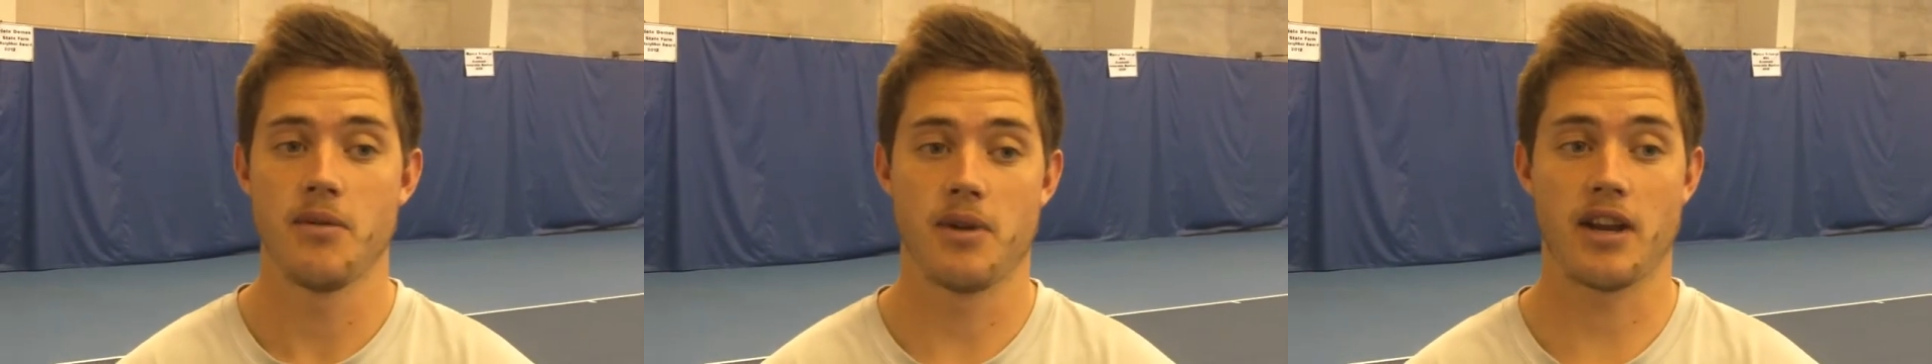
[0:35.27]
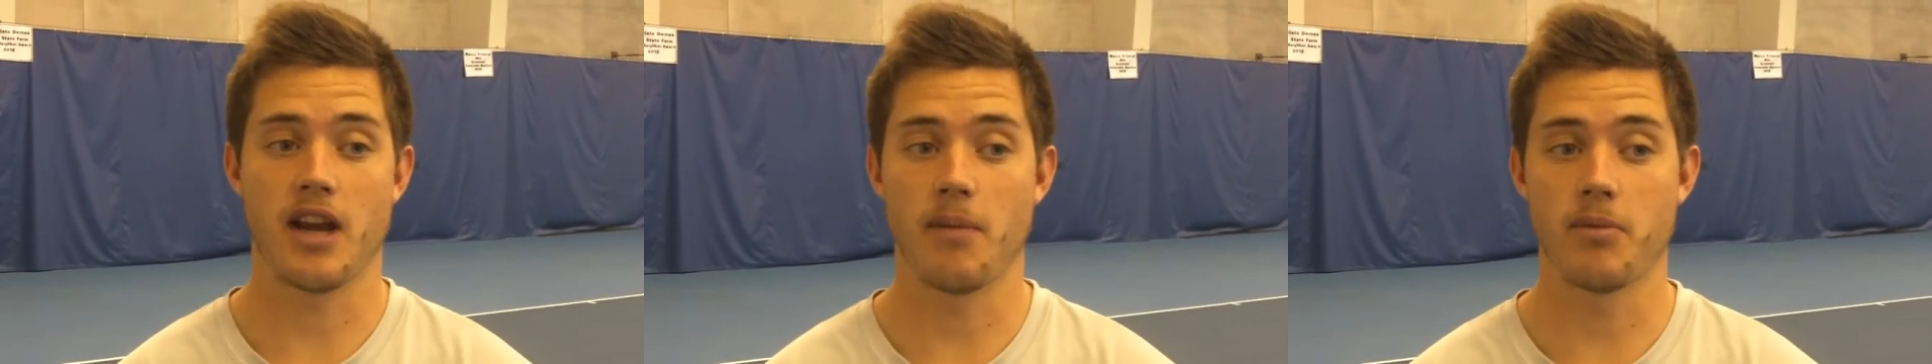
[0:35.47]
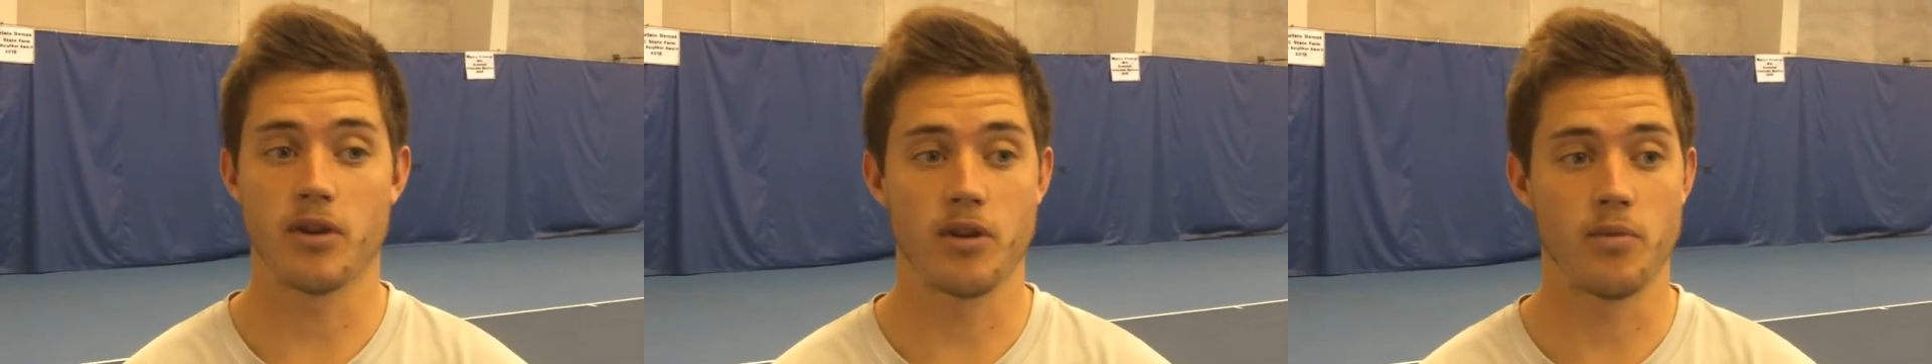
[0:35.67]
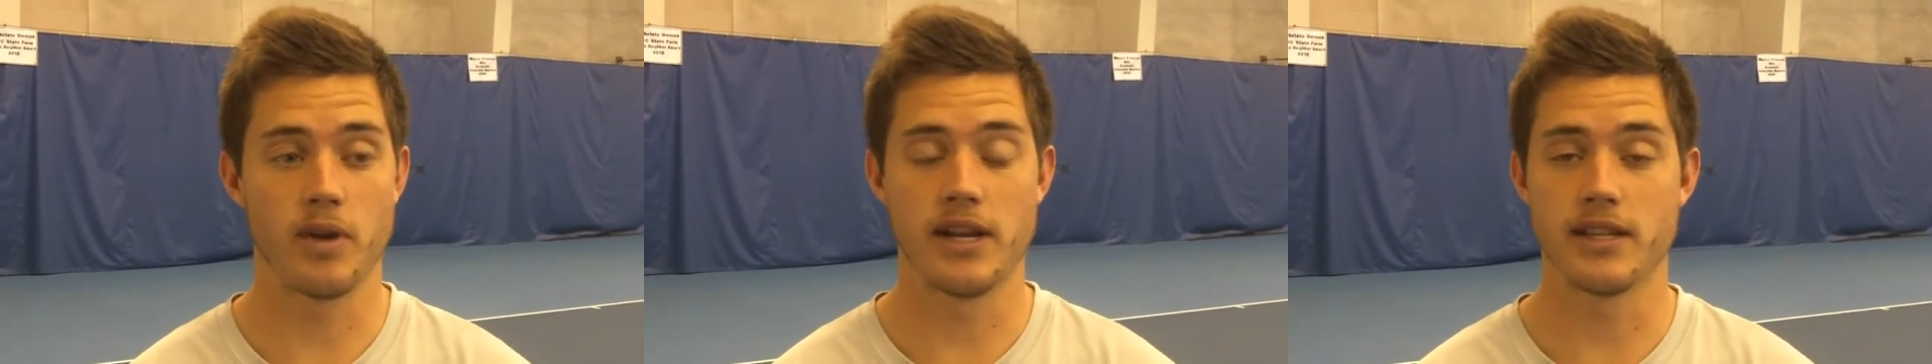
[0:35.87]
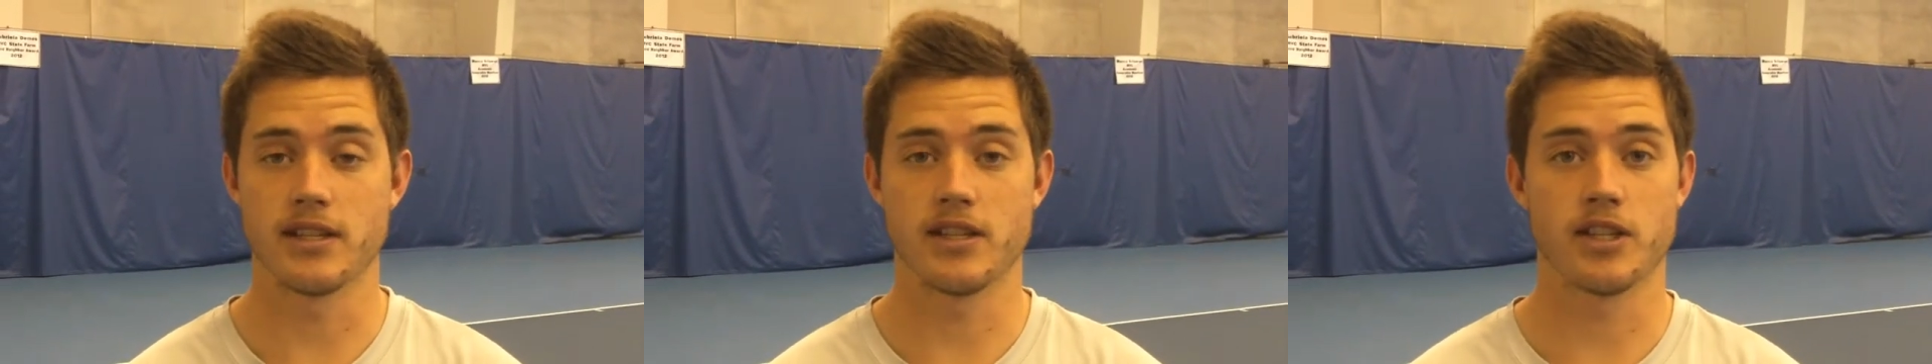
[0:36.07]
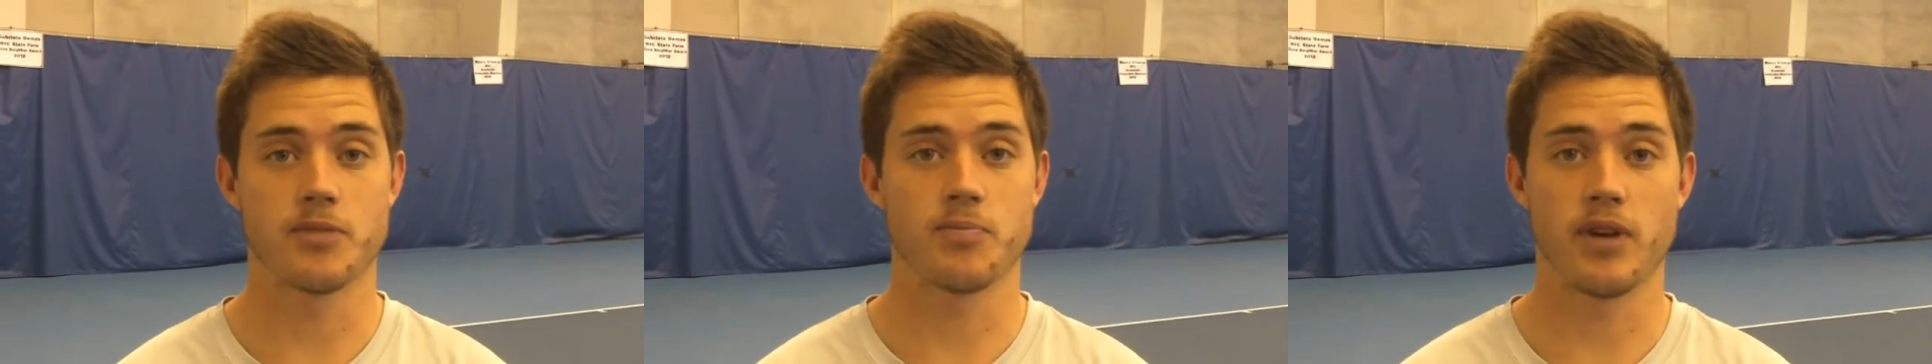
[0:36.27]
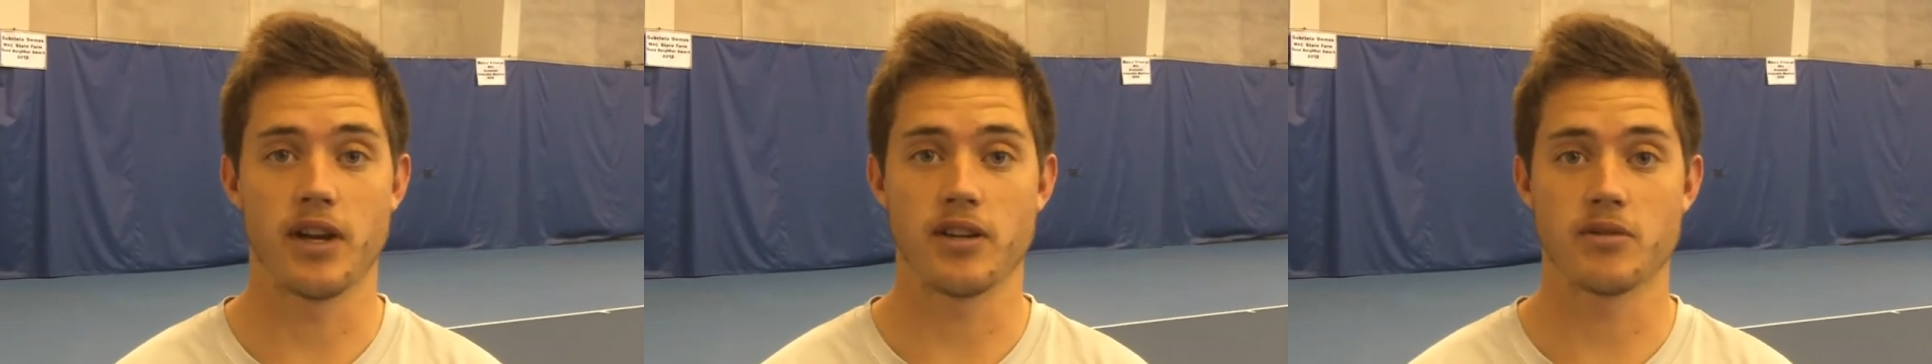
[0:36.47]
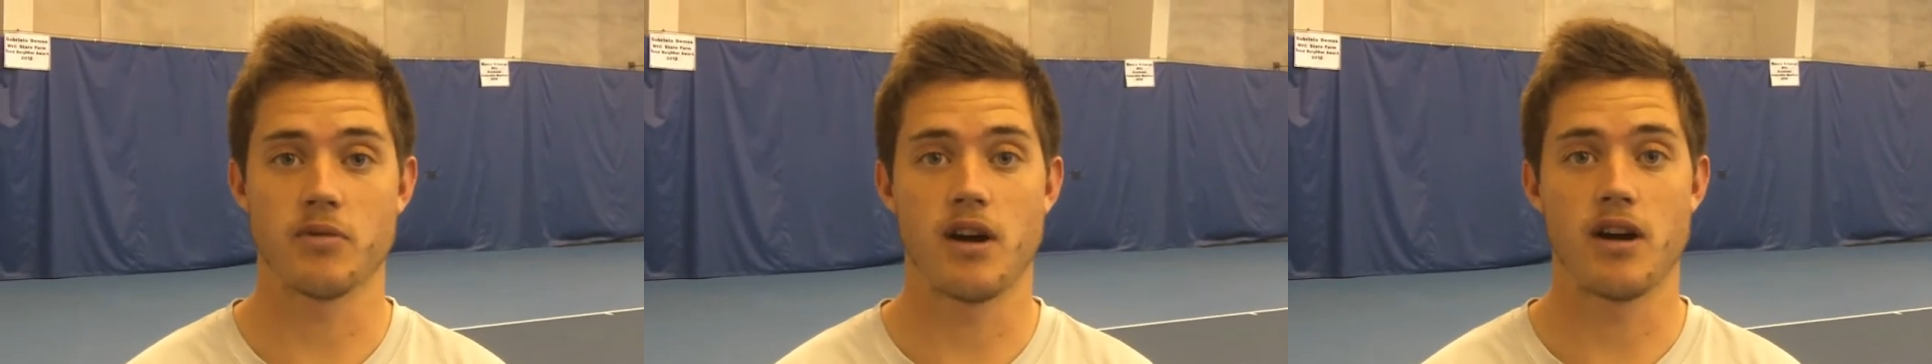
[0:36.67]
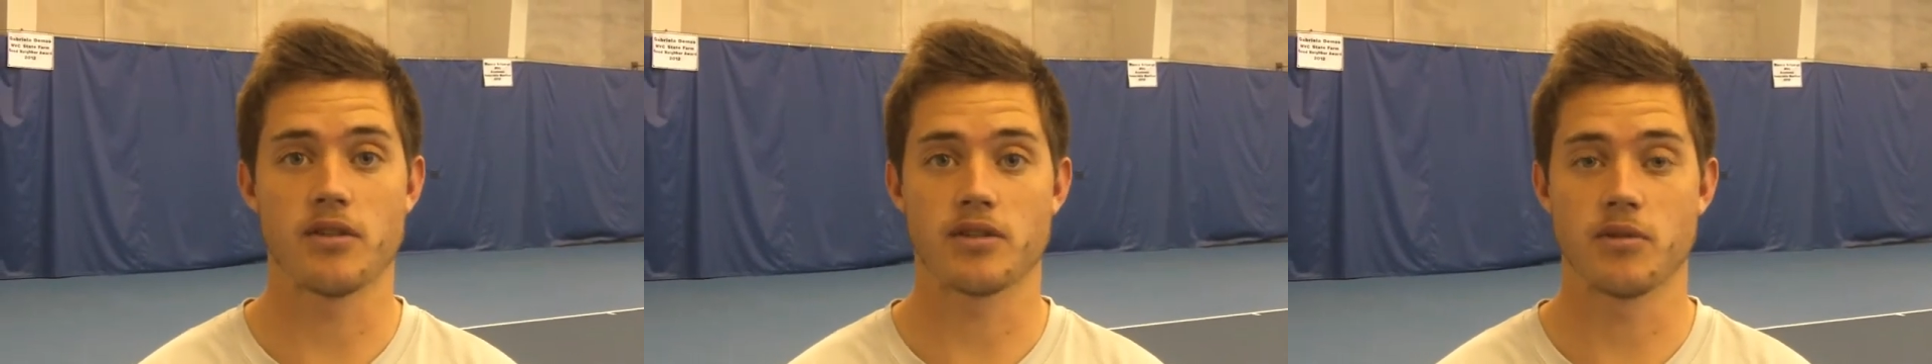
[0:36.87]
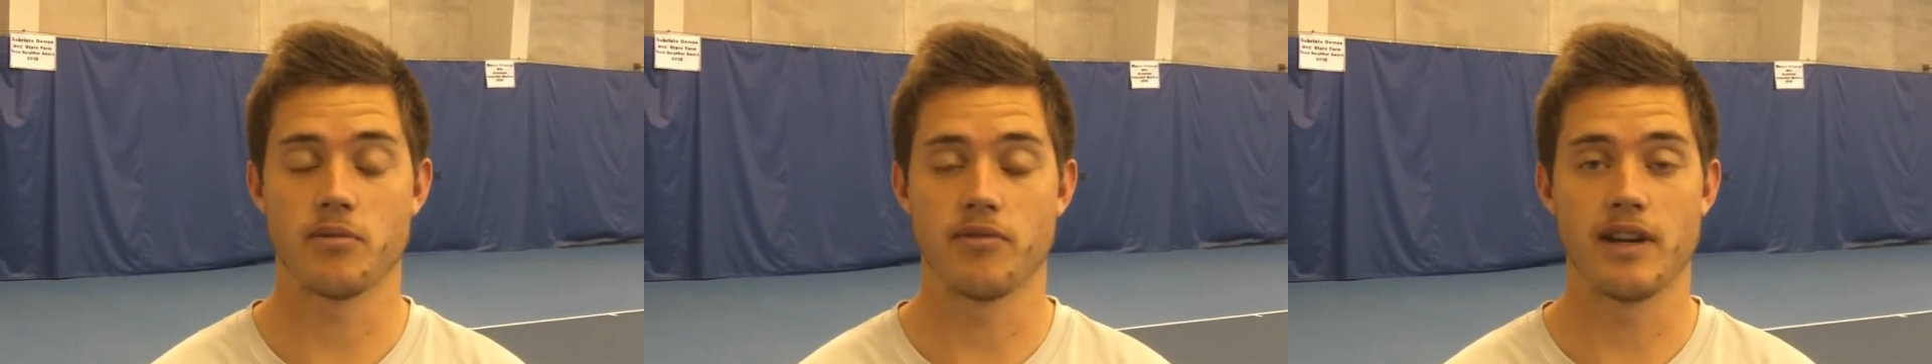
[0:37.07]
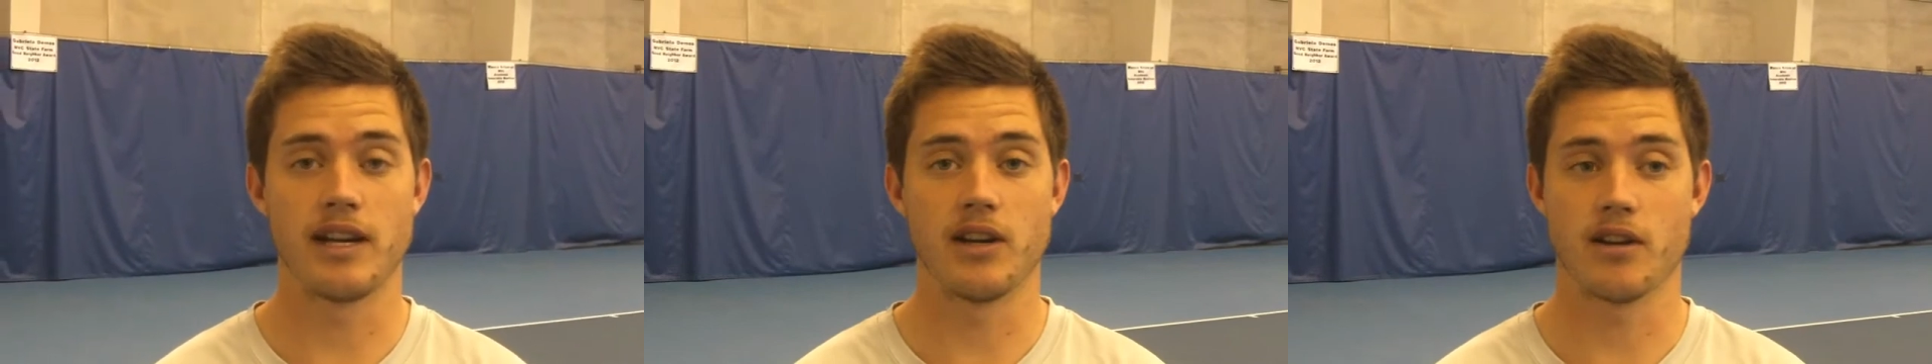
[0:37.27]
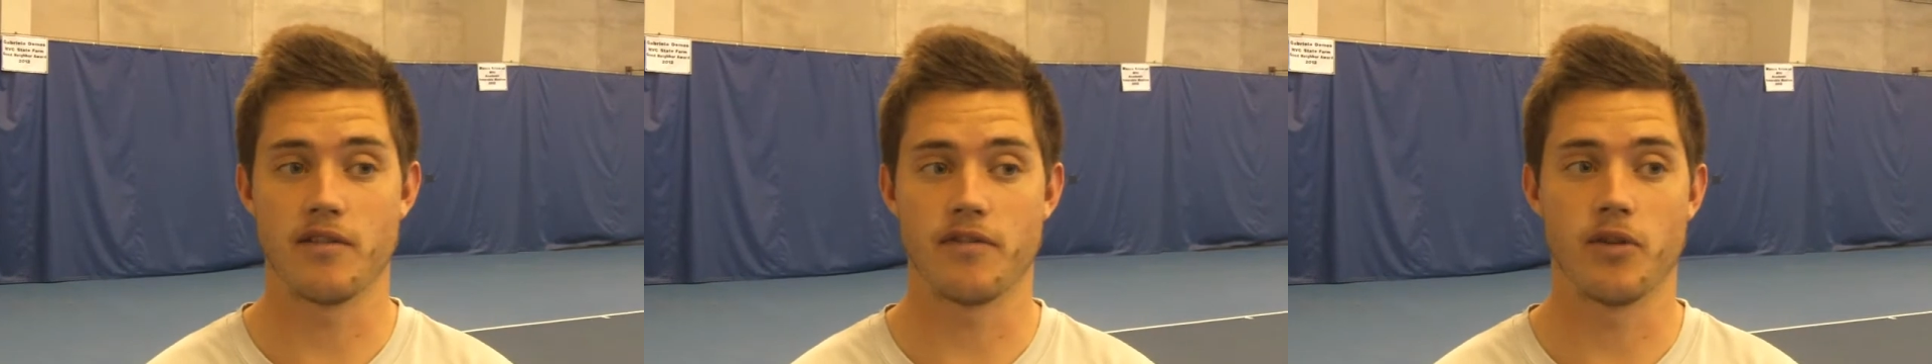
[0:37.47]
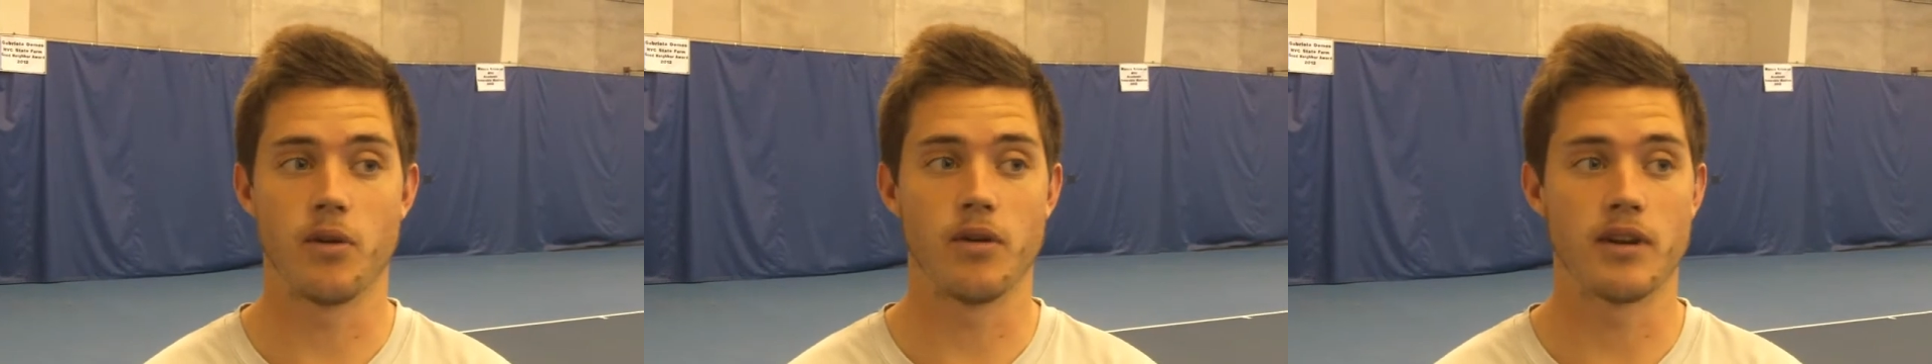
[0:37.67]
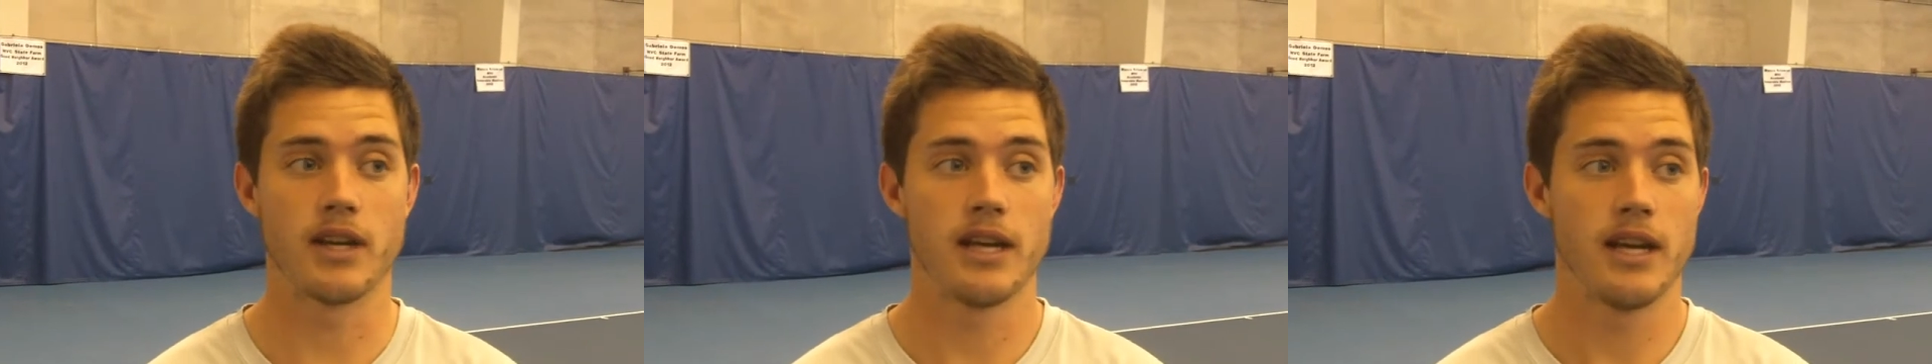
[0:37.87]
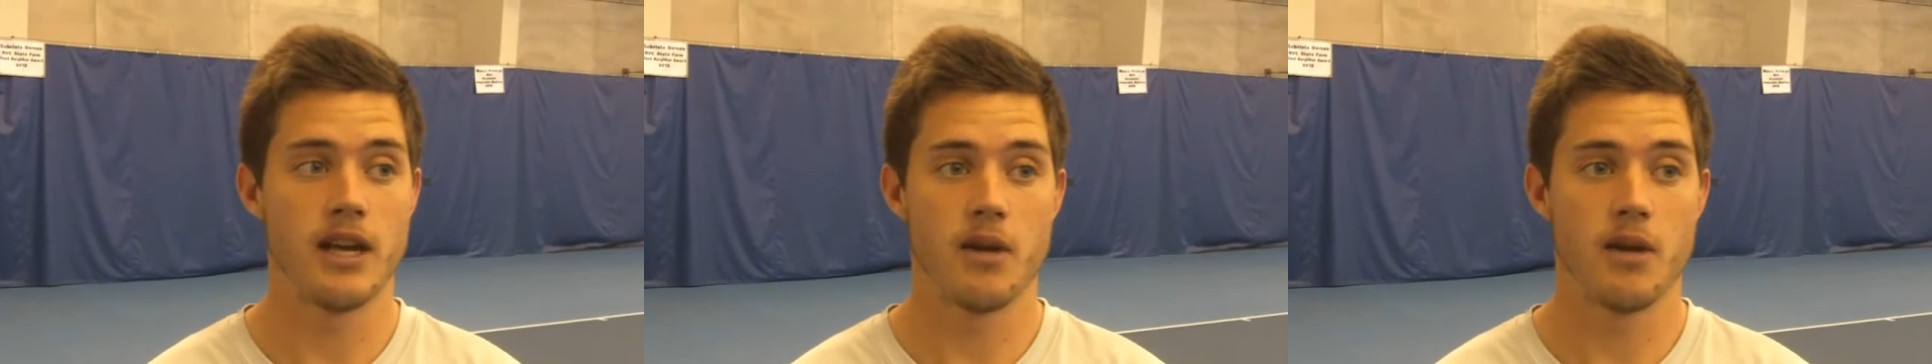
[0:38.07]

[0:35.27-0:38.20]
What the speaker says: Did a couple of good wins in the spring as well, so really looking forward.